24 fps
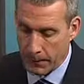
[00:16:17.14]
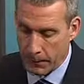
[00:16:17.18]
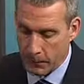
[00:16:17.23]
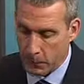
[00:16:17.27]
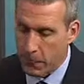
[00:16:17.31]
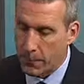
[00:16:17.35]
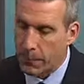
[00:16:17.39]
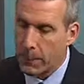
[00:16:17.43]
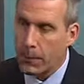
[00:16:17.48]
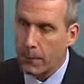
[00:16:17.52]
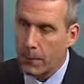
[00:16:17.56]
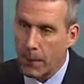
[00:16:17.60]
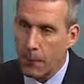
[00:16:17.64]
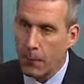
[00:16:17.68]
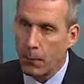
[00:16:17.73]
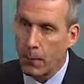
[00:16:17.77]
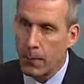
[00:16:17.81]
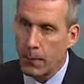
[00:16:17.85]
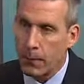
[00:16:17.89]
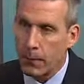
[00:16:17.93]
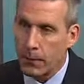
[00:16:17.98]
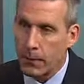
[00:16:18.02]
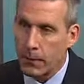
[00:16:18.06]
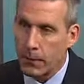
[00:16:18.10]
a little bit about
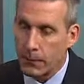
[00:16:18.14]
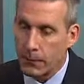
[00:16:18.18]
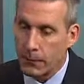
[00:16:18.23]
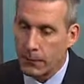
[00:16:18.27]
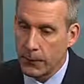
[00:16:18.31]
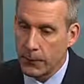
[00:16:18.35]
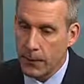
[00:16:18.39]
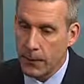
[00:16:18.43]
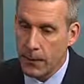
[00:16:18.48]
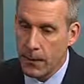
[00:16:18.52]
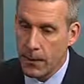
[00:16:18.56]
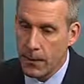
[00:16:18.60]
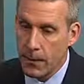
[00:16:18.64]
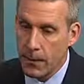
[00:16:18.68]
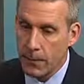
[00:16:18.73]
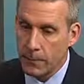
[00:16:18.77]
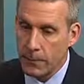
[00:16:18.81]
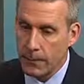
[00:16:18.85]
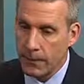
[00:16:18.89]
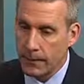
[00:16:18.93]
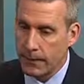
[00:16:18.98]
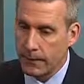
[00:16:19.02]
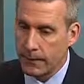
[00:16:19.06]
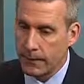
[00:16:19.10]
what you can do.
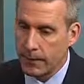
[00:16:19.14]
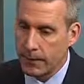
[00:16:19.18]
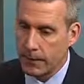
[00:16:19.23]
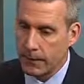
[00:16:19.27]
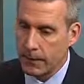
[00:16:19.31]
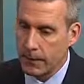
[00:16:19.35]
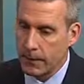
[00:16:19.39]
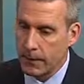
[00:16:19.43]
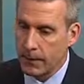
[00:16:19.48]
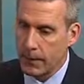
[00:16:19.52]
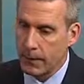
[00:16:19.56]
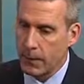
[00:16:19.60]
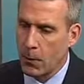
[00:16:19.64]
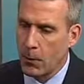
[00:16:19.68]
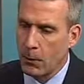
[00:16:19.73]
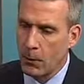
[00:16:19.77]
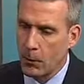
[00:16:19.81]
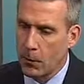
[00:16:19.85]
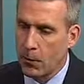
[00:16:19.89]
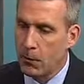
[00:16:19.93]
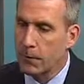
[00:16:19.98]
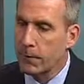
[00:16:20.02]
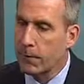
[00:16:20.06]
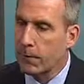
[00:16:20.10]
But let's
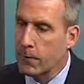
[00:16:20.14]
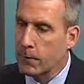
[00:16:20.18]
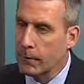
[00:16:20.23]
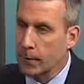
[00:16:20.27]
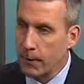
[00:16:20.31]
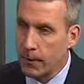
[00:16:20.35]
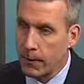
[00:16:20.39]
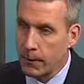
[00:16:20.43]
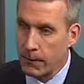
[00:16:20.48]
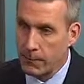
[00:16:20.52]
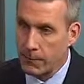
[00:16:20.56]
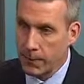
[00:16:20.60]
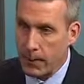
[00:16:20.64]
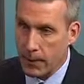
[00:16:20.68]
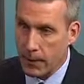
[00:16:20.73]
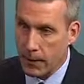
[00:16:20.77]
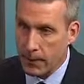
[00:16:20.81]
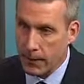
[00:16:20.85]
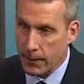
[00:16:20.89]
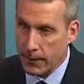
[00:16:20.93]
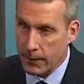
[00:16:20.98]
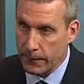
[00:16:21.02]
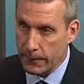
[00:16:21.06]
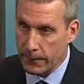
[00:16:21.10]
go a little further and
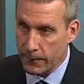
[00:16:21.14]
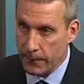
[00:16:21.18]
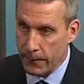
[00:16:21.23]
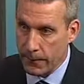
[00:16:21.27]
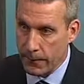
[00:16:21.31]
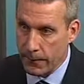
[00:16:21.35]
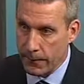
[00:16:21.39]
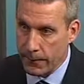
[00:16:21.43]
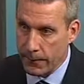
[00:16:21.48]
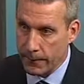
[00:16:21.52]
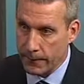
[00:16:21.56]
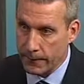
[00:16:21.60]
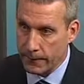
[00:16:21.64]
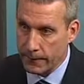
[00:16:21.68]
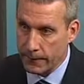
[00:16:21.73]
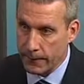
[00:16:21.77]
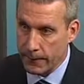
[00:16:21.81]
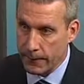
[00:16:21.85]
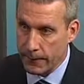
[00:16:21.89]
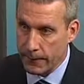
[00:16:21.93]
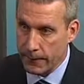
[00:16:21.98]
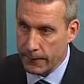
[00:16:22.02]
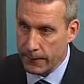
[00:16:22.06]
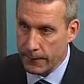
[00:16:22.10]
talk about some of
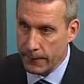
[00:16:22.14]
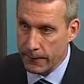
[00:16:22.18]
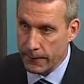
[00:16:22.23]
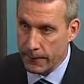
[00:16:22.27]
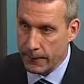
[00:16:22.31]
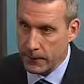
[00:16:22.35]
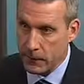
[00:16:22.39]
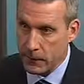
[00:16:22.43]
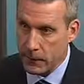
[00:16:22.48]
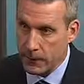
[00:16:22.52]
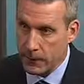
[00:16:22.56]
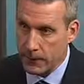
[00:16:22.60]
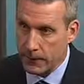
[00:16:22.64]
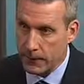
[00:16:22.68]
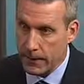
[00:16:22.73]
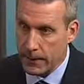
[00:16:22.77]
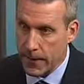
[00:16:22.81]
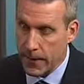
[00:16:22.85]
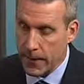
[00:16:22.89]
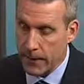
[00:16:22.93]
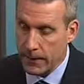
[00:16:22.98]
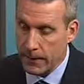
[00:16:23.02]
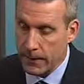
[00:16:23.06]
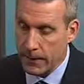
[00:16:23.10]
the neat things that you
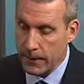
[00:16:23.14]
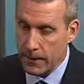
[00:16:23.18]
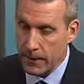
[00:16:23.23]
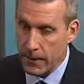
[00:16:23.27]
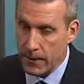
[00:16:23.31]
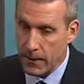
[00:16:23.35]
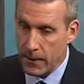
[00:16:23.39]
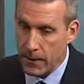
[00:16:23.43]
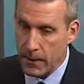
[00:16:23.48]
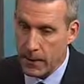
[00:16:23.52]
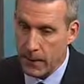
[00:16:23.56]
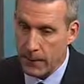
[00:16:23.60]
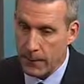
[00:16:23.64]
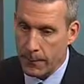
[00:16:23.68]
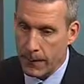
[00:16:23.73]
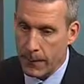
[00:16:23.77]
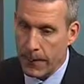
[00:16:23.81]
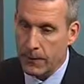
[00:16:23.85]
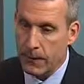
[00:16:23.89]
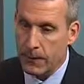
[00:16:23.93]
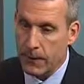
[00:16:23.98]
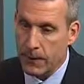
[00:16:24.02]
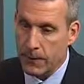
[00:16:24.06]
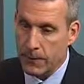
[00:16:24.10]
provide
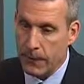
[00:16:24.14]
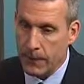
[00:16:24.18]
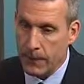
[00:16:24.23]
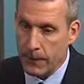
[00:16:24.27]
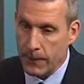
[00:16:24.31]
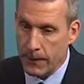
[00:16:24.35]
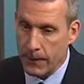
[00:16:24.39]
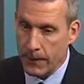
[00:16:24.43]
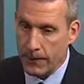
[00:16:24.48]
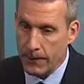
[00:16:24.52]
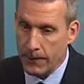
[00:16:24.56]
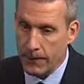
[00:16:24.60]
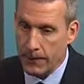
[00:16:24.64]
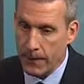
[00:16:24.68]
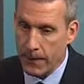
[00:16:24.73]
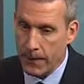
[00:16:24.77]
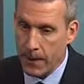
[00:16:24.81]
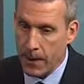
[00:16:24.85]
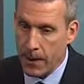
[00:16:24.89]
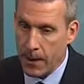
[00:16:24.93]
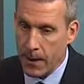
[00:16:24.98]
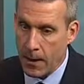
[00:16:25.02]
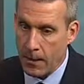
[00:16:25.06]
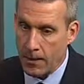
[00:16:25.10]
in the community.
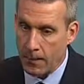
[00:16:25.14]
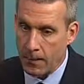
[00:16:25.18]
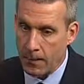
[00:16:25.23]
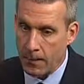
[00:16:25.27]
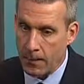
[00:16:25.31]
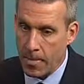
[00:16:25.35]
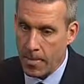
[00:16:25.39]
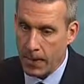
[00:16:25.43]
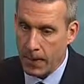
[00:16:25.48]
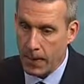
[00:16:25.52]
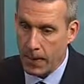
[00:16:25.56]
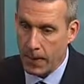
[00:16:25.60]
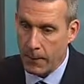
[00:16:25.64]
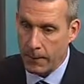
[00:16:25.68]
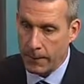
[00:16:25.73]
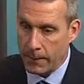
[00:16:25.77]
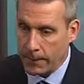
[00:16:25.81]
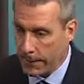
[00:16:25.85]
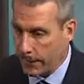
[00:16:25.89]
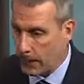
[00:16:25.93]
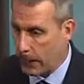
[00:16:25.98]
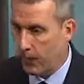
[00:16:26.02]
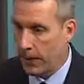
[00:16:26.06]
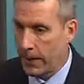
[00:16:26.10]
And
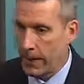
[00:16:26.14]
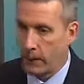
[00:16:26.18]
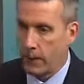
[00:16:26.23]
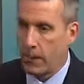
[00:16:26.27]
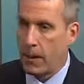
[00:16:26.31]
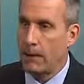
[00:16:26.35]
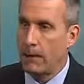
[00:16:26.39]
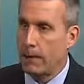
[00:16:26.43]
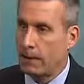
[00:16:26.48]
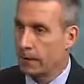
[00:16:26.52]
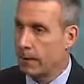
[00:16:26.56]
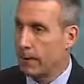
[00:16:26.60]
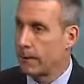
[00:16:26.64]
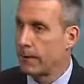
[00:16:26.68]
I know that you have a